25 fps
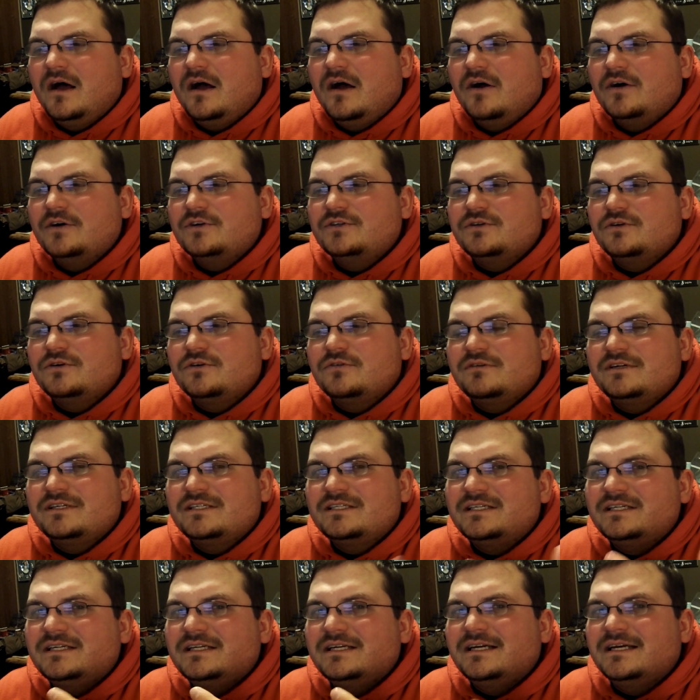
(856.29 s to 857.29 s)
Archlord
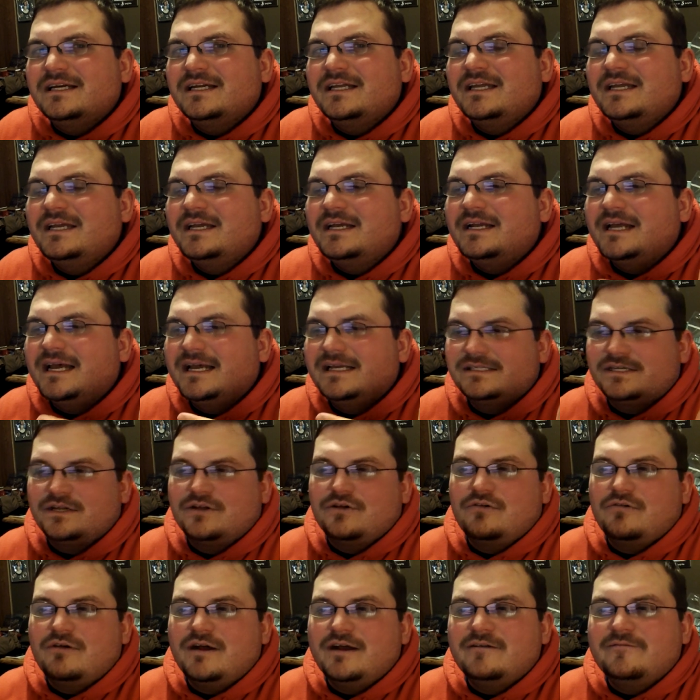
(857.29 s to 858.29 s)
Christia, again, has a
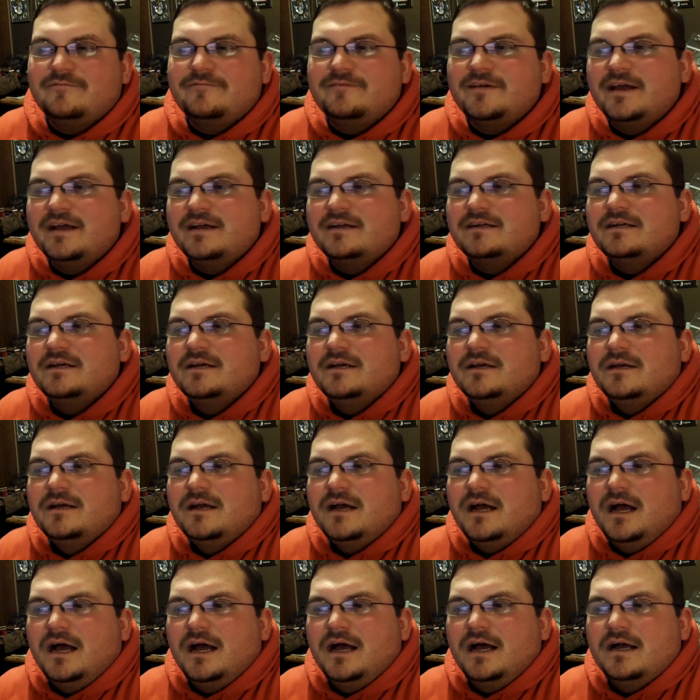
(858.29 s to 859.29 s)
great effect,
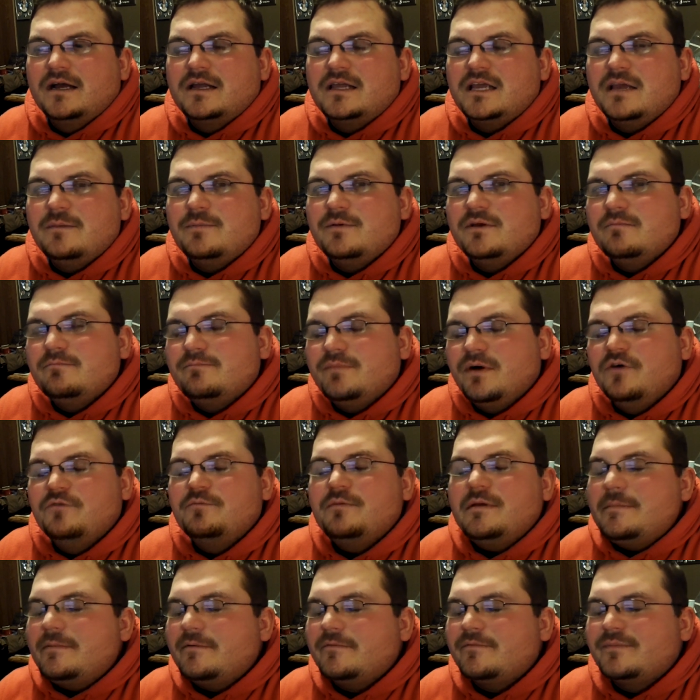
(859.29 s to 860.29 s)
keeping
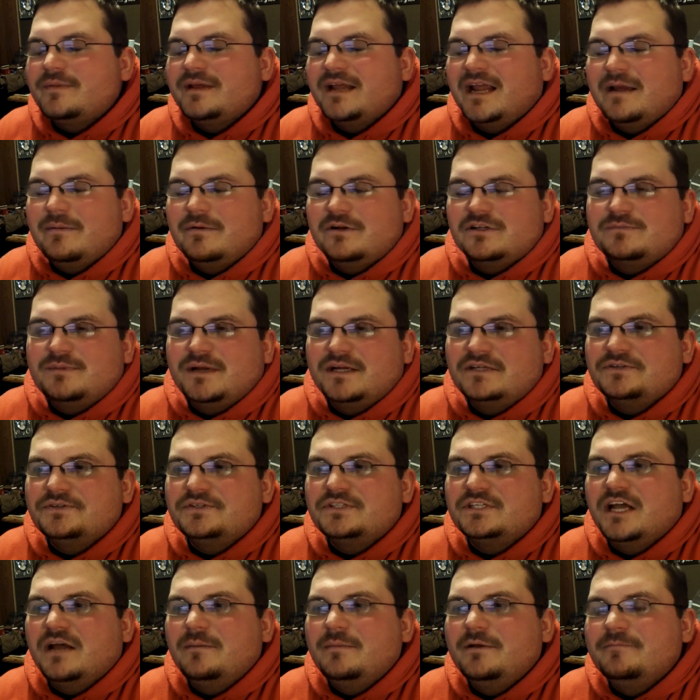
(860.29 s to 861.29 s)
both people from being able to special
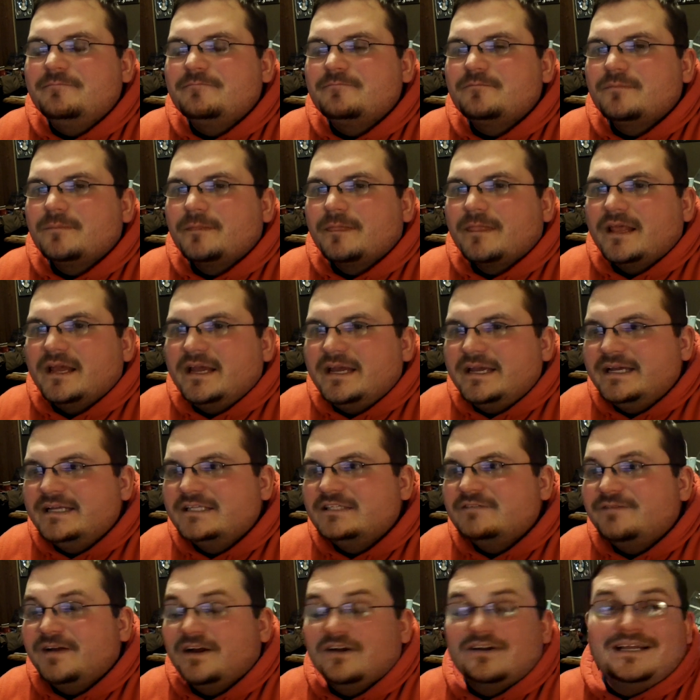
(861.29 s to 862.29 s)
summon.
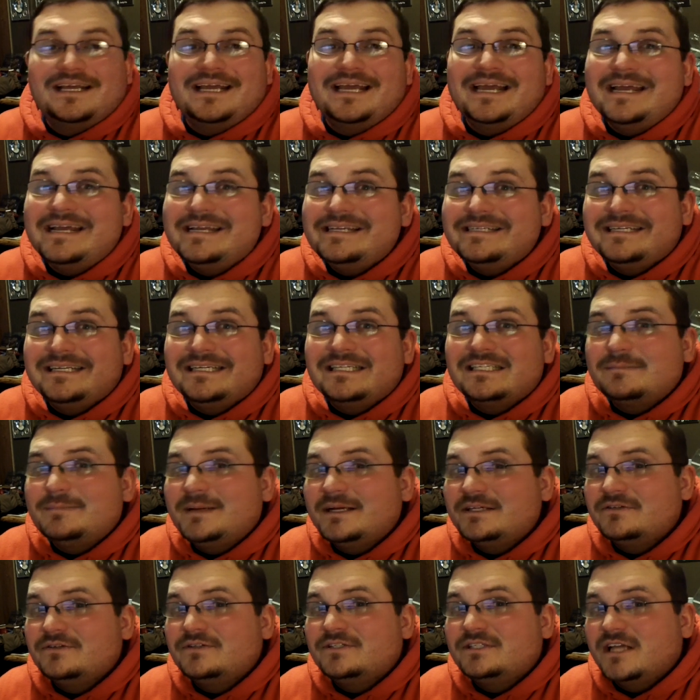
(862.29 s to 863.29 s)
It's fairly easy to
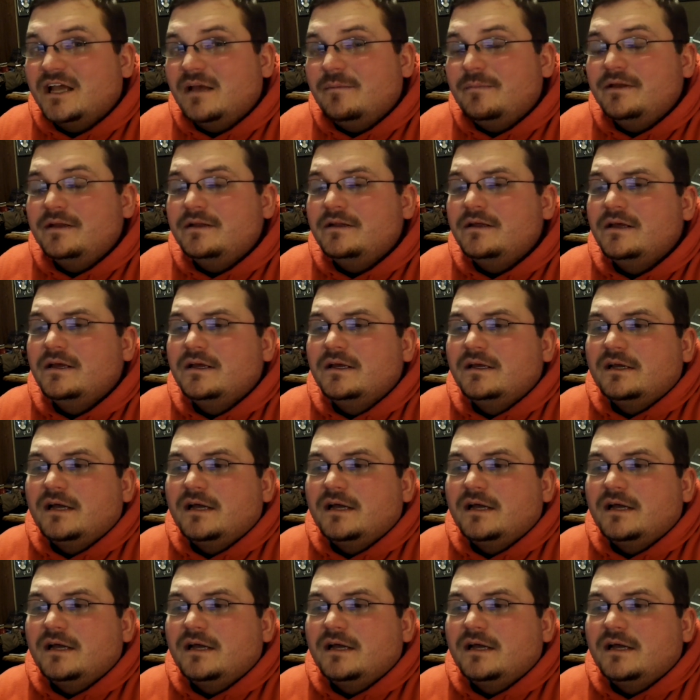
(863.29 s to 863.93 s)
special summon.